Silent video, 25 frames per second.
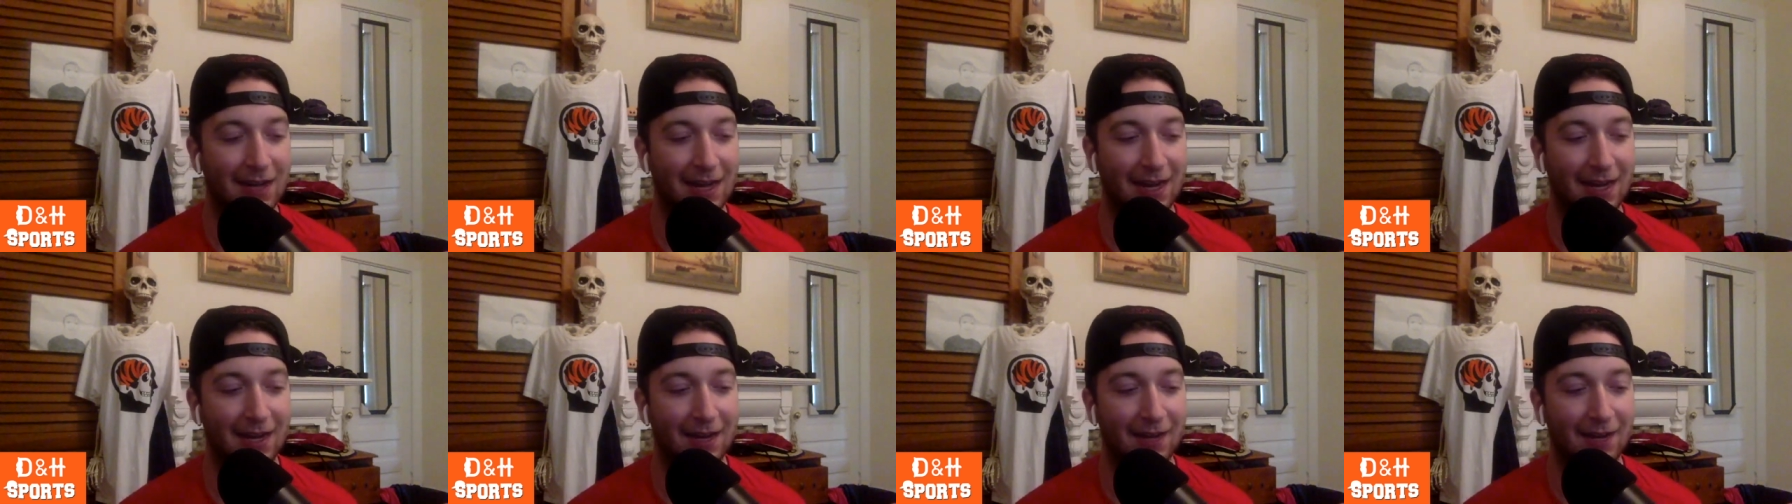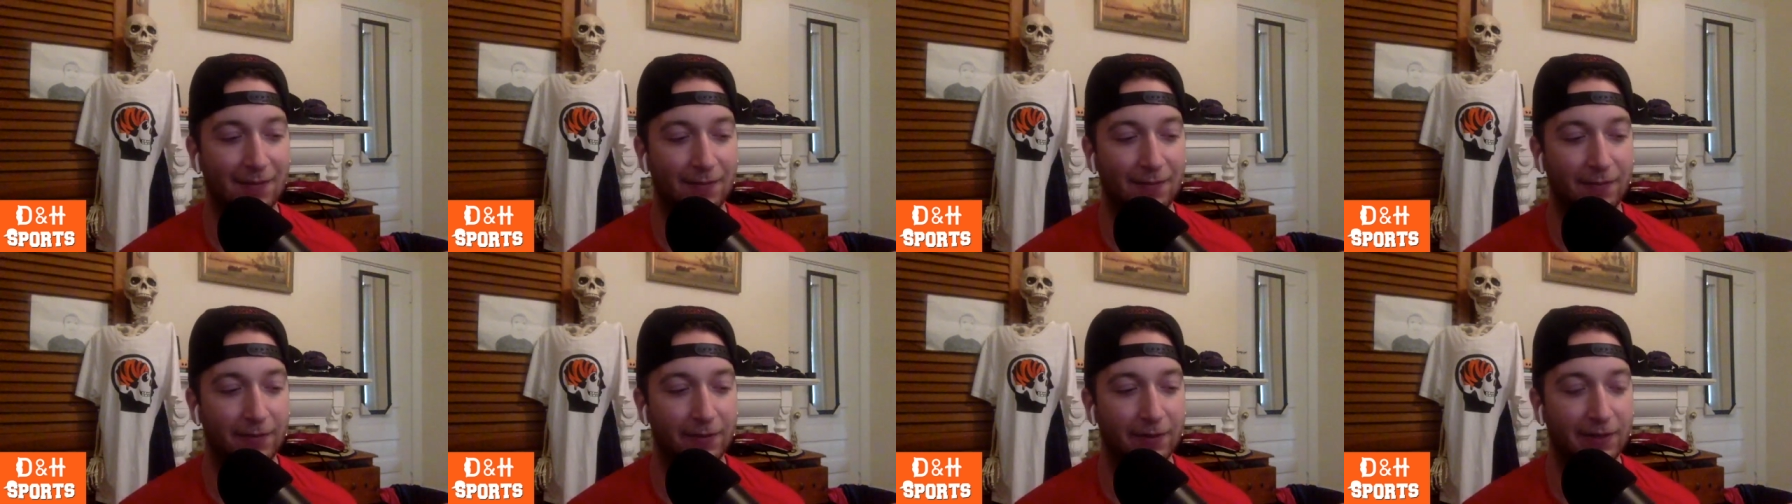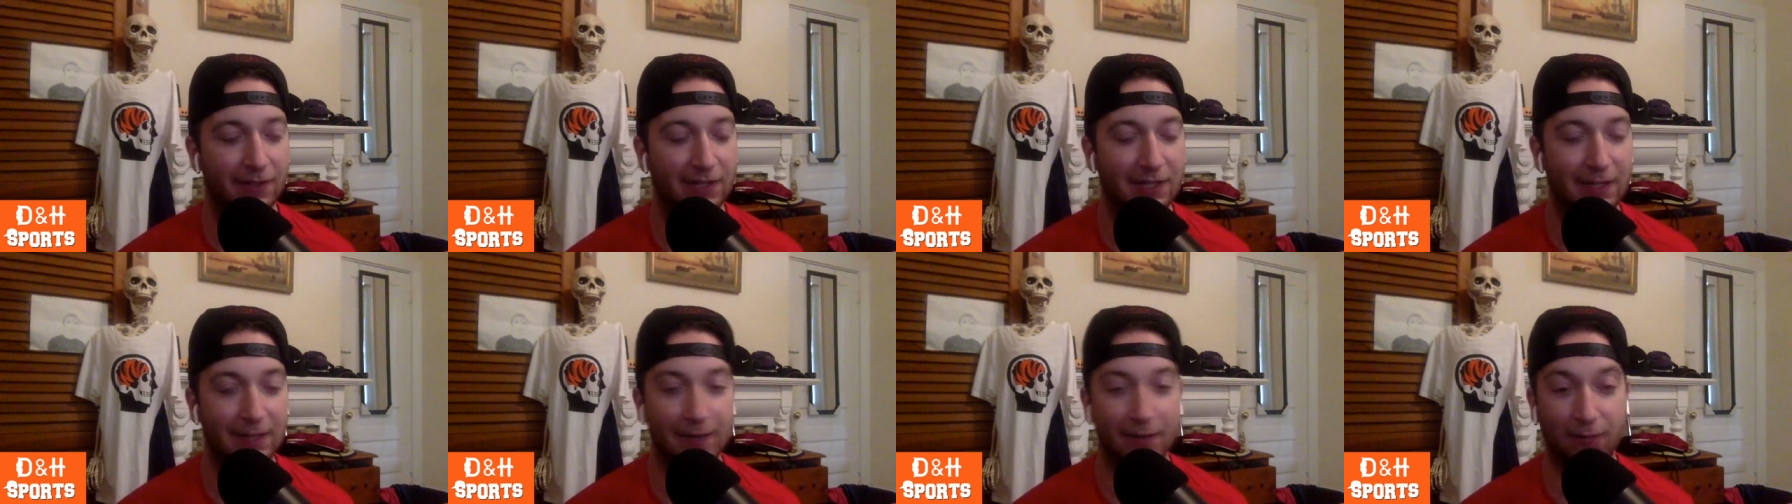and for a
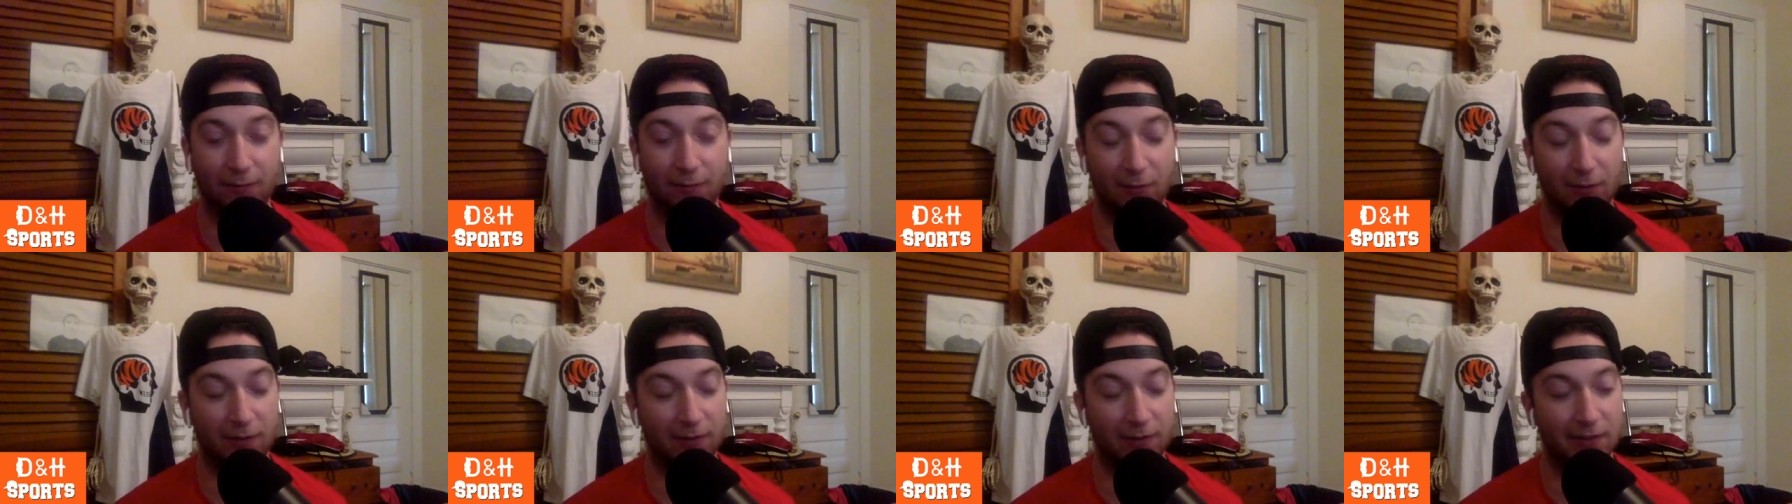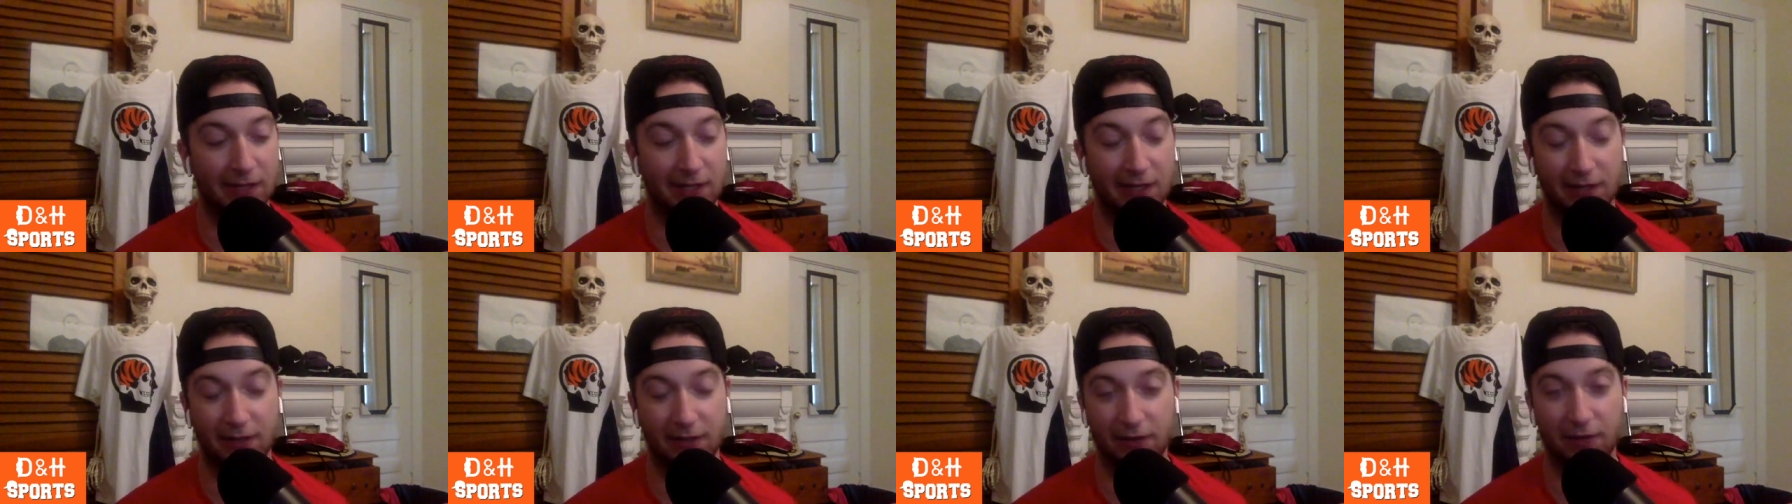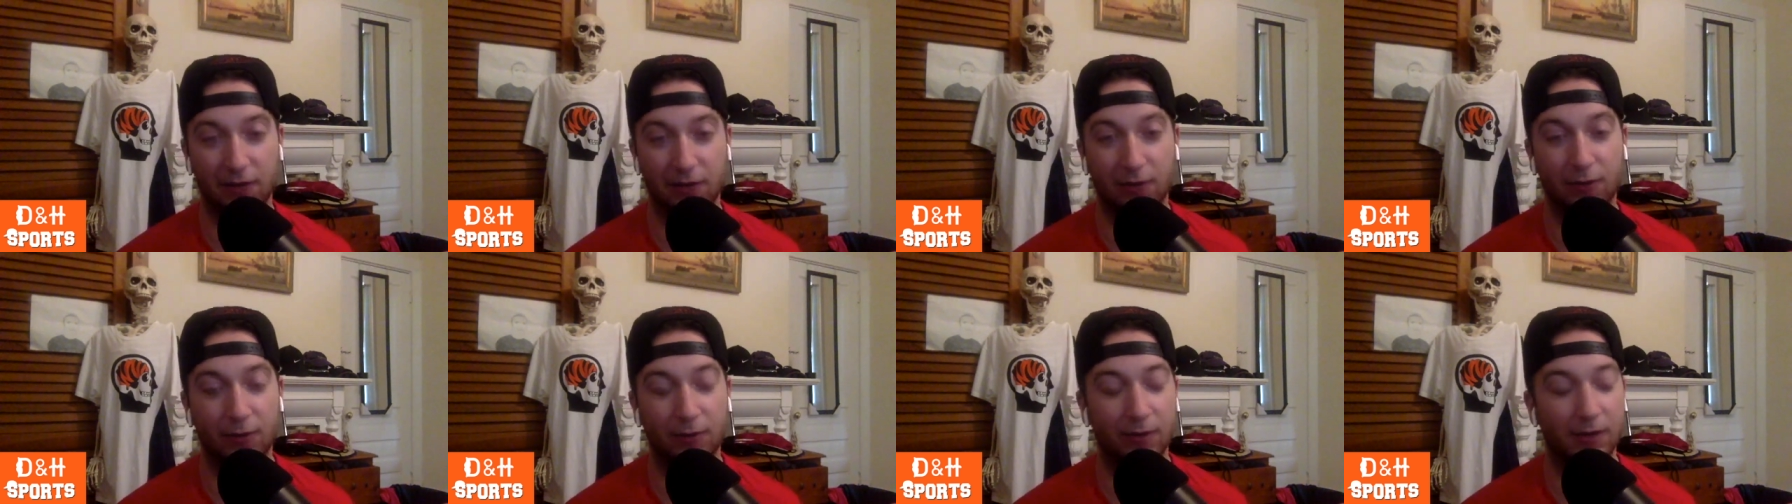team that runs a lot of
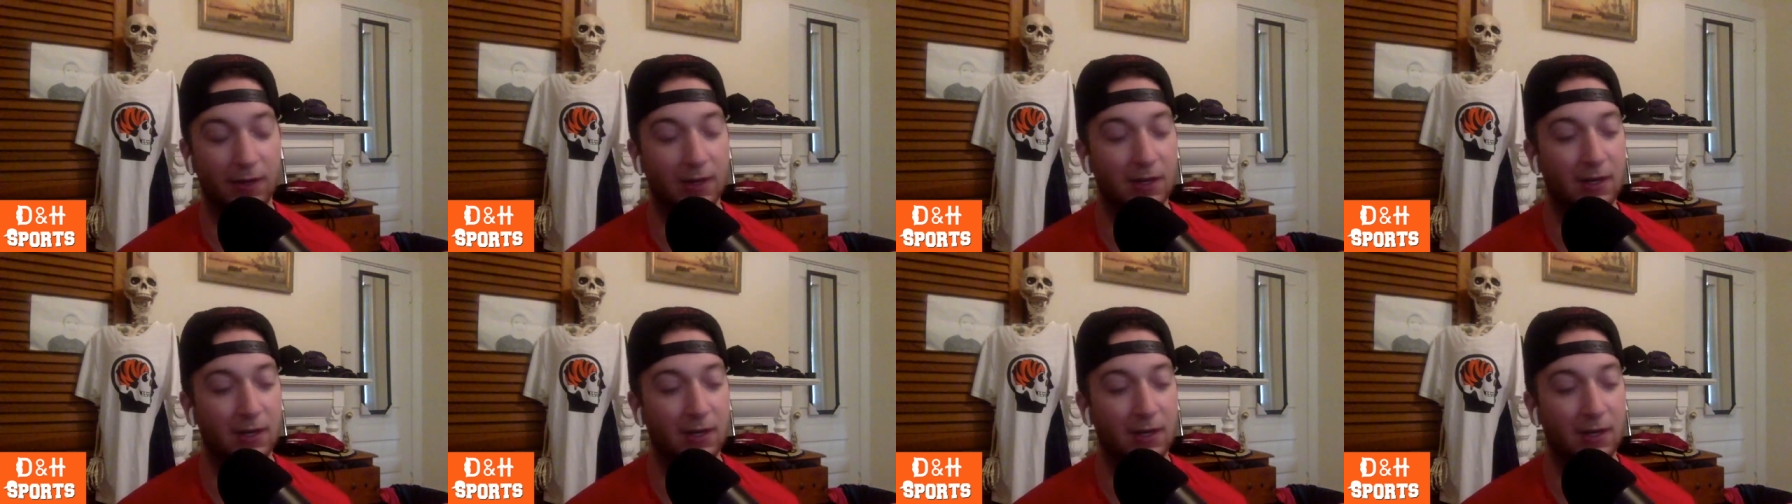zone,